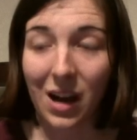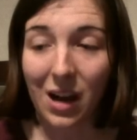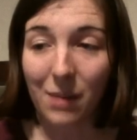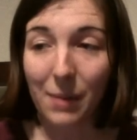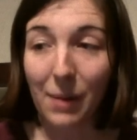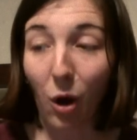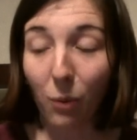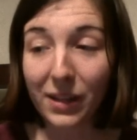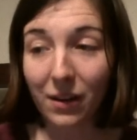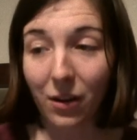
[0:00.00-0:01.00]
I'm
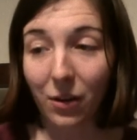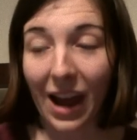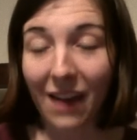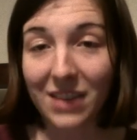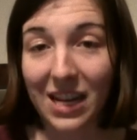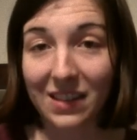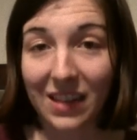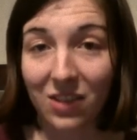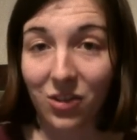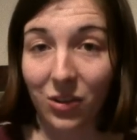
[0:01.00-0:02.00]
hoping that I'll have that
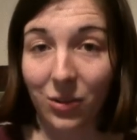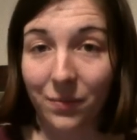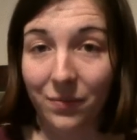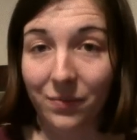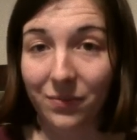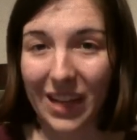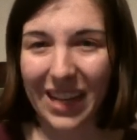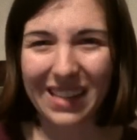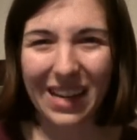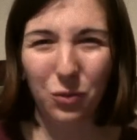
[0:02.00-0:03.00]
schedule
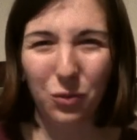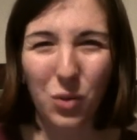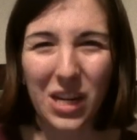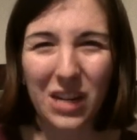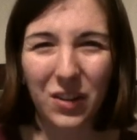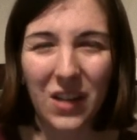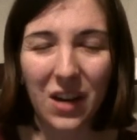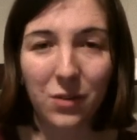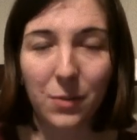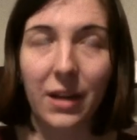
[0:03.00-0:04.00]
like in the next week or
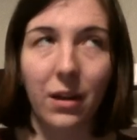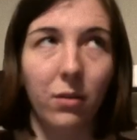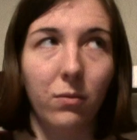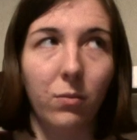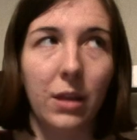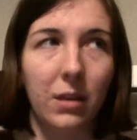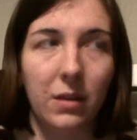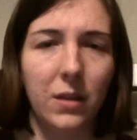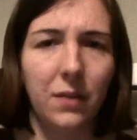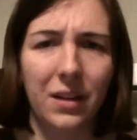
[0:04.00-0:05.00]
so, depending on when
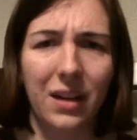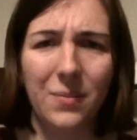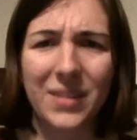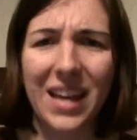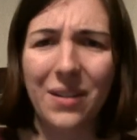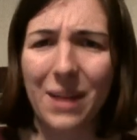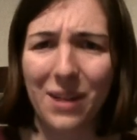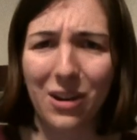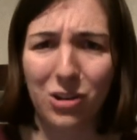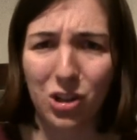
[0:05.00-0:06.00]
this even comes out, I'm
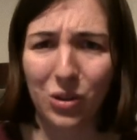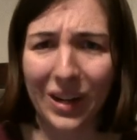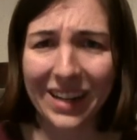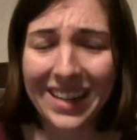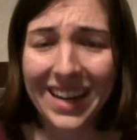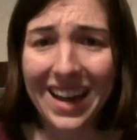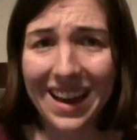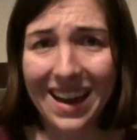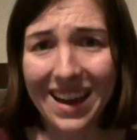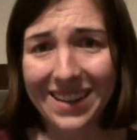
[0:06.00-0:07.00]
not sure.
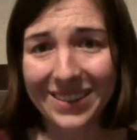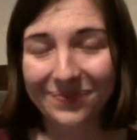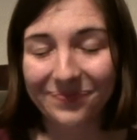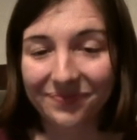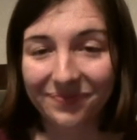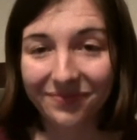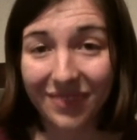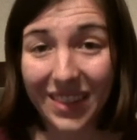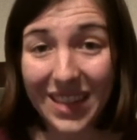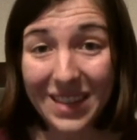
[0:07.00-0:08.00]

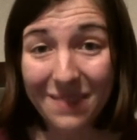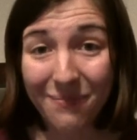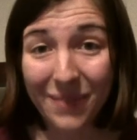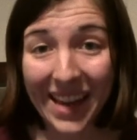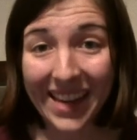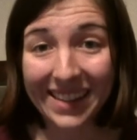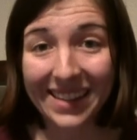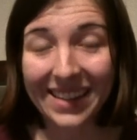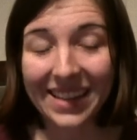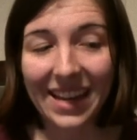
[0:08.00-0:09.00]
But
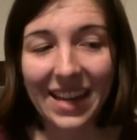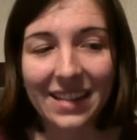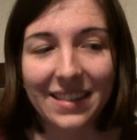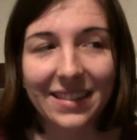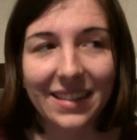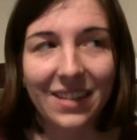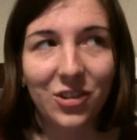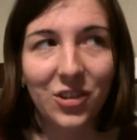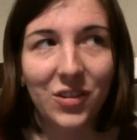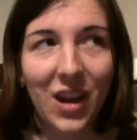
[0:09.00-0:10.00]

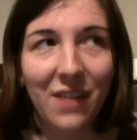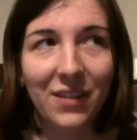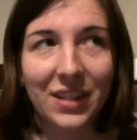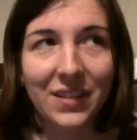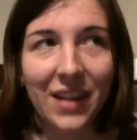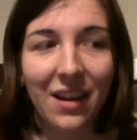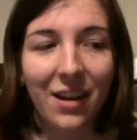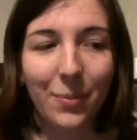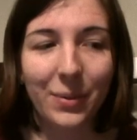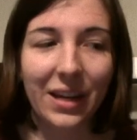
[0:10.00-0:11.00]
it's just everything's kind
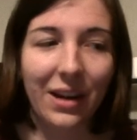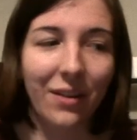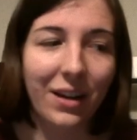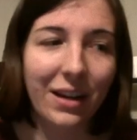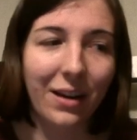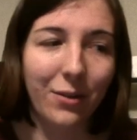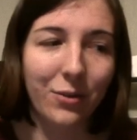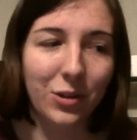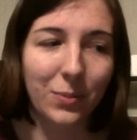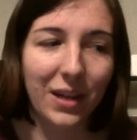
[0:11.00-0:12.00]
of up in the air right now
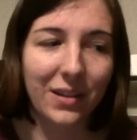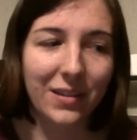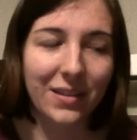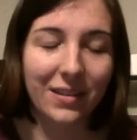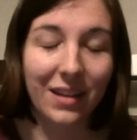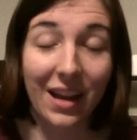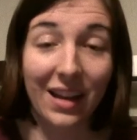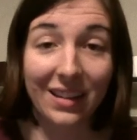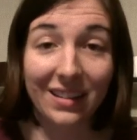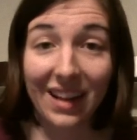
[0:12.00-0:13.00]
just because
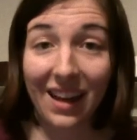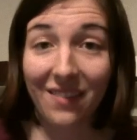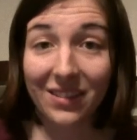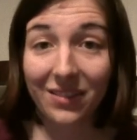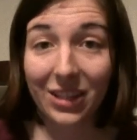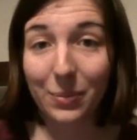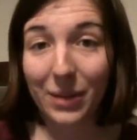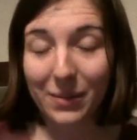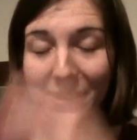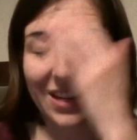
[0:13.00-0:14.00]
I haven't really
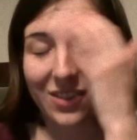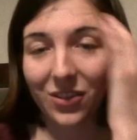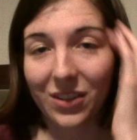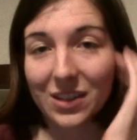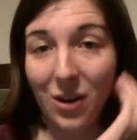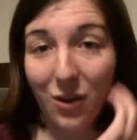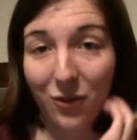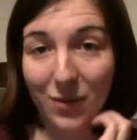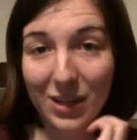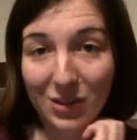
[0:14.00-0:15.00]
planned my schedule and it's hard
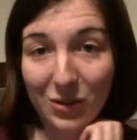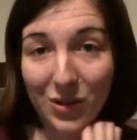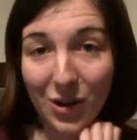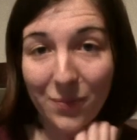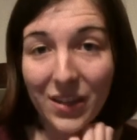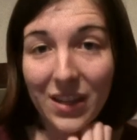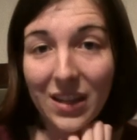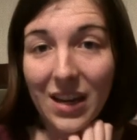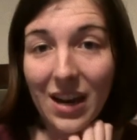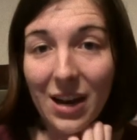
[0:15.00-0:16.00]
for me to do so.
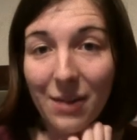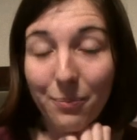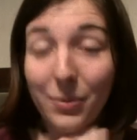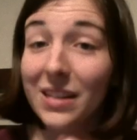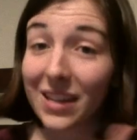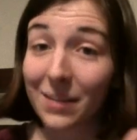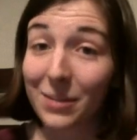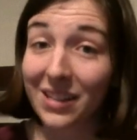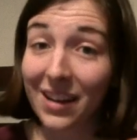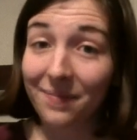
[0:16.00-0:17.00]
But it's gonna
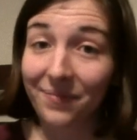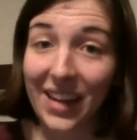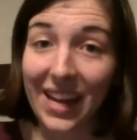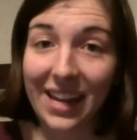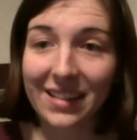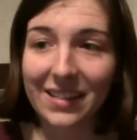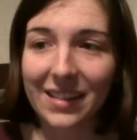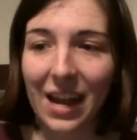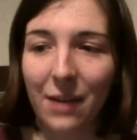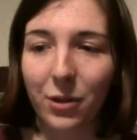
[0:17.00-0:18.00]
be done,
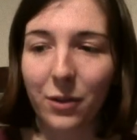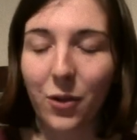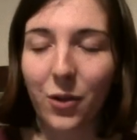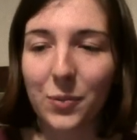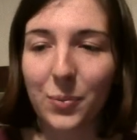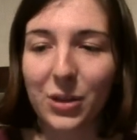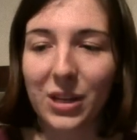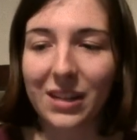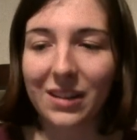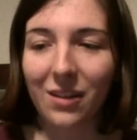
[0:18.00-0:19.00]
and I will of course put
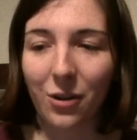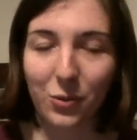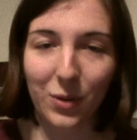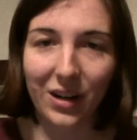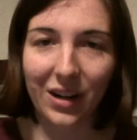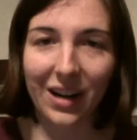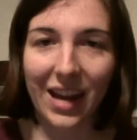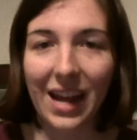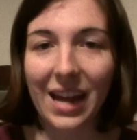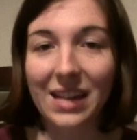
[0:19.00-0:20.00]
it on Twitter
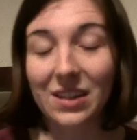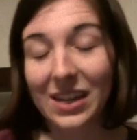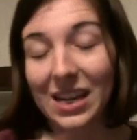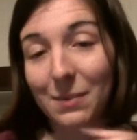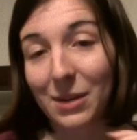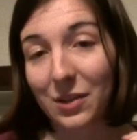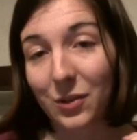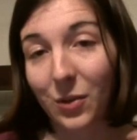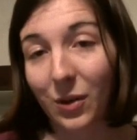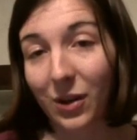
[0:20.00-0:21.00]
and in my
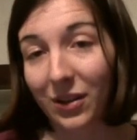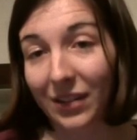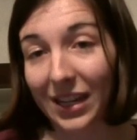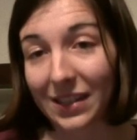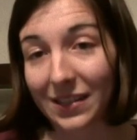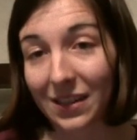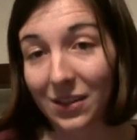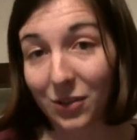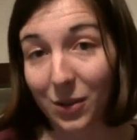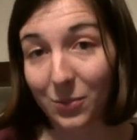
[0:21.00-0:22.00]
Discord. Link is in the
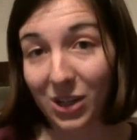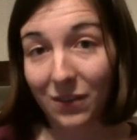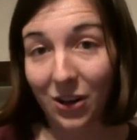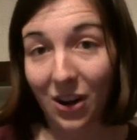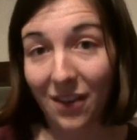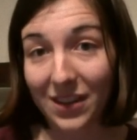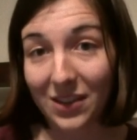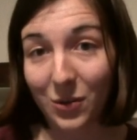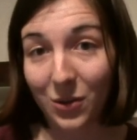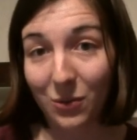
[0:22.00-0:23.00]
description if you're not in the
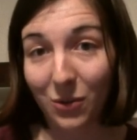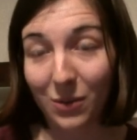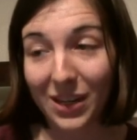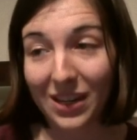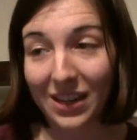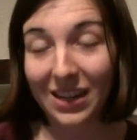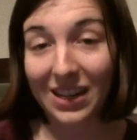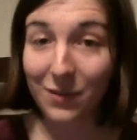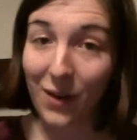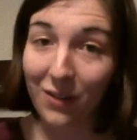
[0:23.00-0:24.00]
Discord and want to be in it.
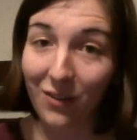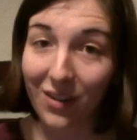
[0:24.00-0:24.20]
It's very